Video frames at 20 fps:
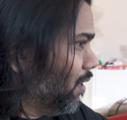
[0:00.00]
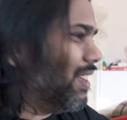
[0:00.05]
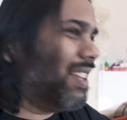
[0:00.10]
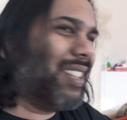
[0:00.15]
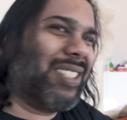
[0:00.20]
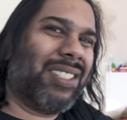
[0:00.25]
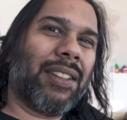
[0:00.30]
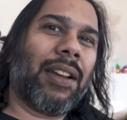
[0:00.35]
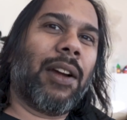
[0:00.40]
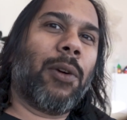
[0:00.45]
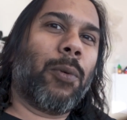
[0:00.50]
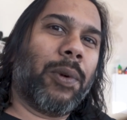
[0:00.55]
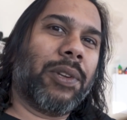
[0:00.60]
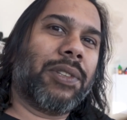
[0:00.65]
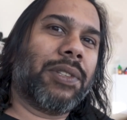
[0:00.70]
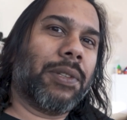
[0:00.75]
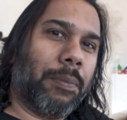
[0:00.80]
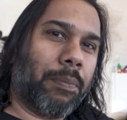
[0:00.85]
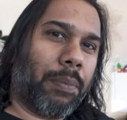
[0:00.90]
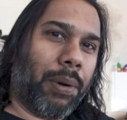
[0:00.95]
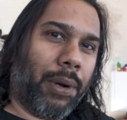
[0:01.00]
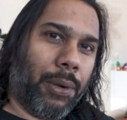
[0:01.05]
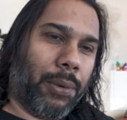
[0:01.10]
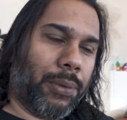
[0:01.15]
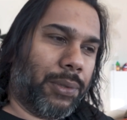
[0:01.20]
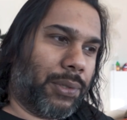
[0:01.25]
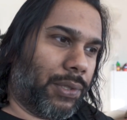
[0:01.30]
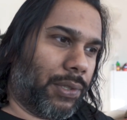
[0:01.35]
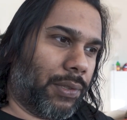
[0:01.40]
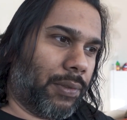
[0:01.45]
Let's start with some
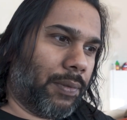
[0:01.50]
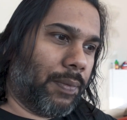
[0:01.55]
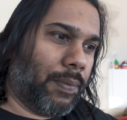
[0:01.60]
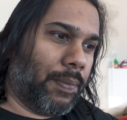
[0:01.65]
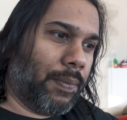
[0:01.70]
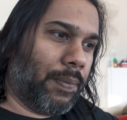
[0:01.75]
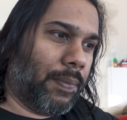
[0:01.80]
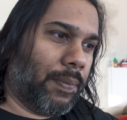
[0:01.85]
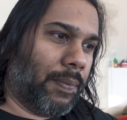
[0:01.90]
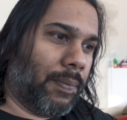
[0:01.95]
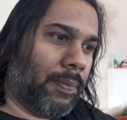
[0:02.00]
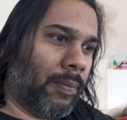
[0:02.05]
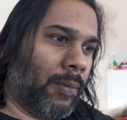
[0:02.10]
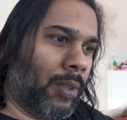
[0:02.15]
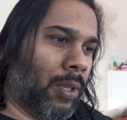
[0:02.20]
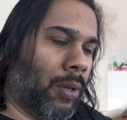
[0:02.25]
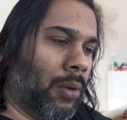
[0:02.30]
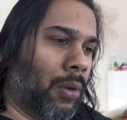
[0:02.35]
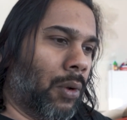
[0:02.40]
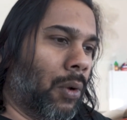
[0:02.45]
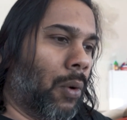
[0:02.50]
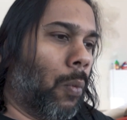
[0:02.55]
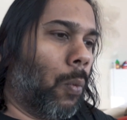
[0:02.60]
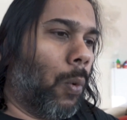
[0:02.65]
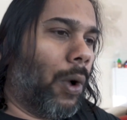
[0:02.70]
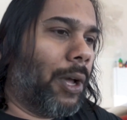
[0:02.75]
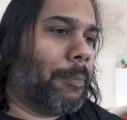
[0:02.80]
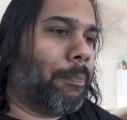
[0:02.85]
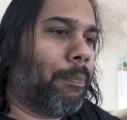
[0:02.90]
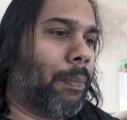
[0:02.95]
pros.
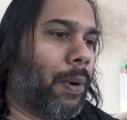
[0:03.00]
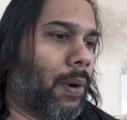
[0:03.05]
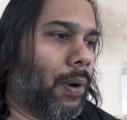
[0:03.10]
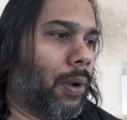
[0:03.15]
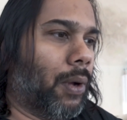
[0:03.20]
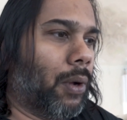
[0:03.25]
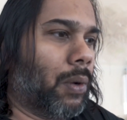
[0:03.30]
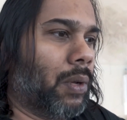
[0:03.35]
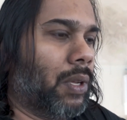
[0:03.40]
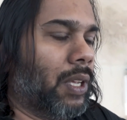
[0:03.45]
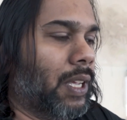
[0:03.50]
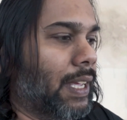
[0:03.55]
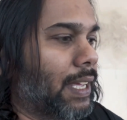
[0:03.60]
One pro